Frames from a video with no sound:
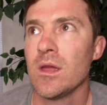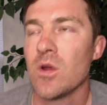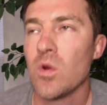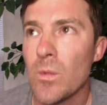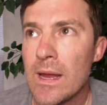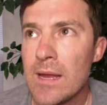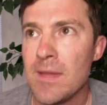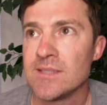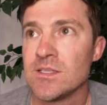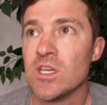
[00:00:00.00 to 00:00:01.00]
great
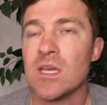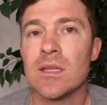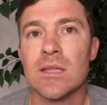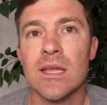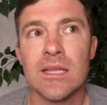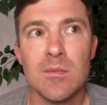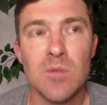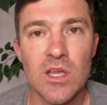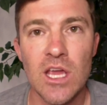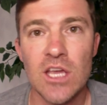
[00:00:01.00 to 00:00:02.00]
messaging and,
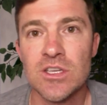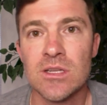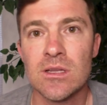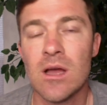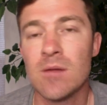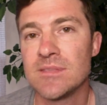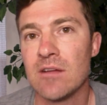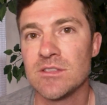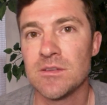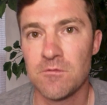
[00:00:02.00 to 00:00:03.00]
communication comes
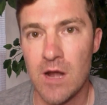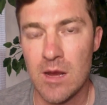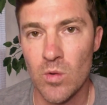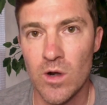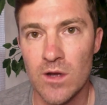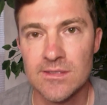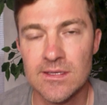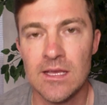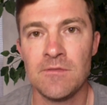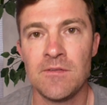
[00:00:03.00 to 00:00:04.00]
down to frameworks.
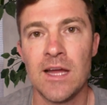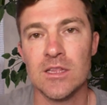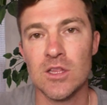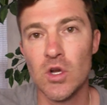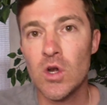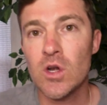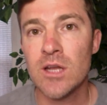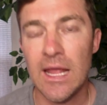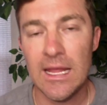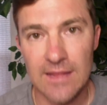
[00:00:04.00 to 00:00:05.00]
If I
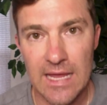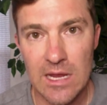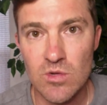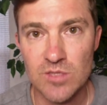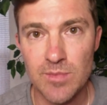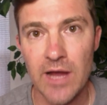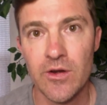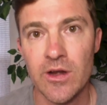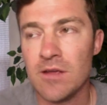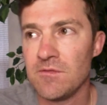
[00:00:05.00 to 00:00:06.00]
learn a language
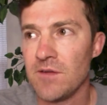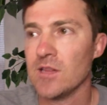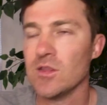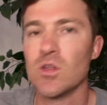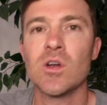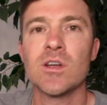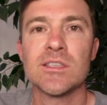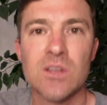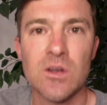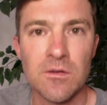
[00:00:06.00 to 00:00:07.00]
pattern, if I learned a
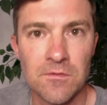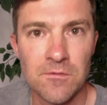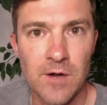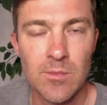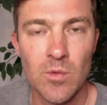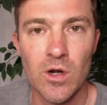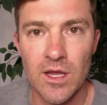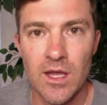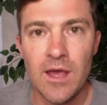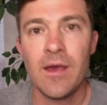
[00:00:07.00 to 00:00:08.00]
certain framework,
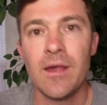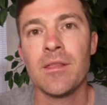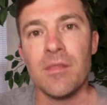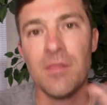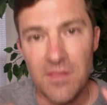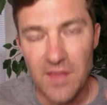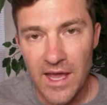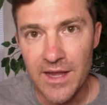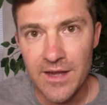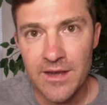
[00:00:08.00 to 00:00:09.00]

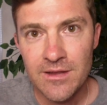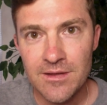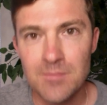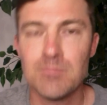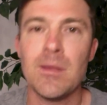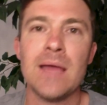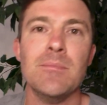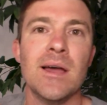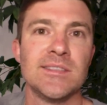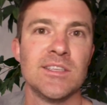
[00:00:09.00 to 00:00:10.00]
then my
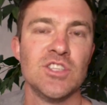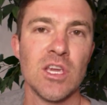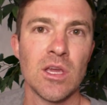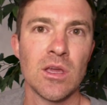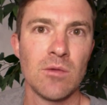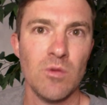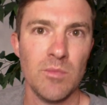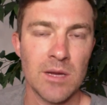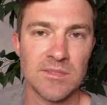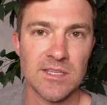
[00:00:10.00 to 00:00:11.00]
messaging will
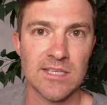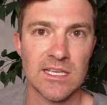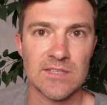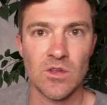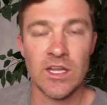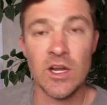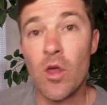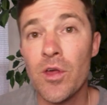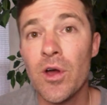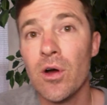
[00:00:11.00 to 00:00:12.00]
become successful. And
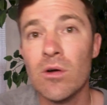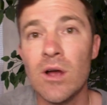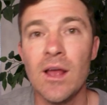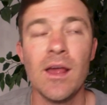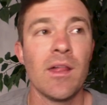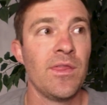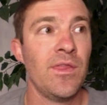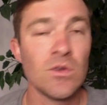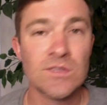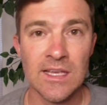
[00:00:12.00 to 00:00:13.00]
although
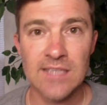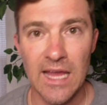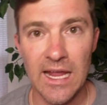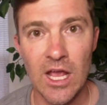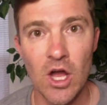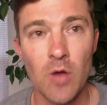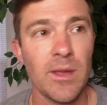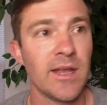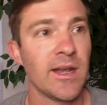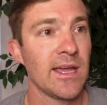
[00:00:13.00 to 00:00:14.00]
those things can help,
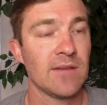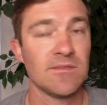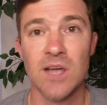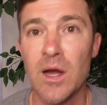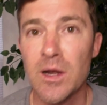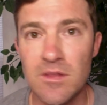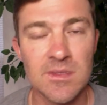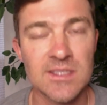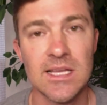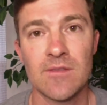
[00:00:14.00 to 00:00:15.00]
and I have a ton of them
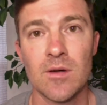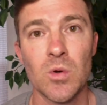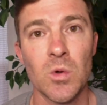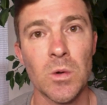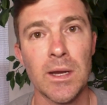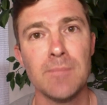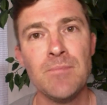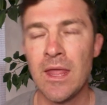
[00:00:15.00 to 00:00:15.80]
inside of our program,